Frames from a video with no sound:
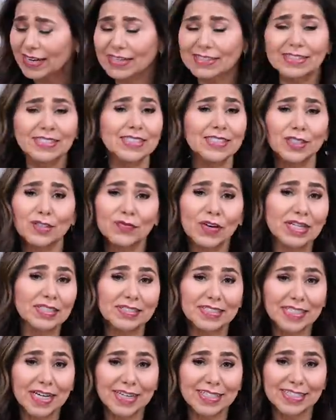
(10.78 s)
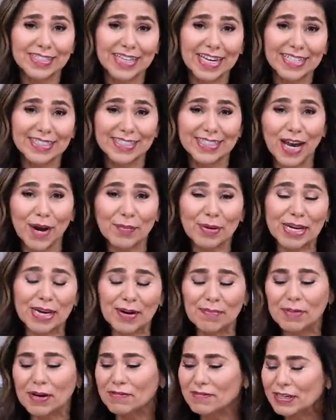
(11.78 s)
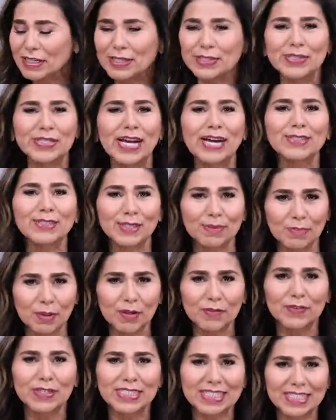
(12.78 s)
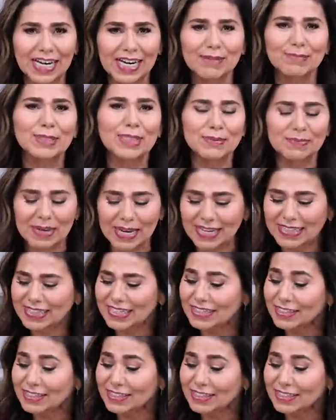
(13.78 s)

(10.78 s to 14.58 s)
And since Valentine's Day is coming up, I figured now's the perfect time to make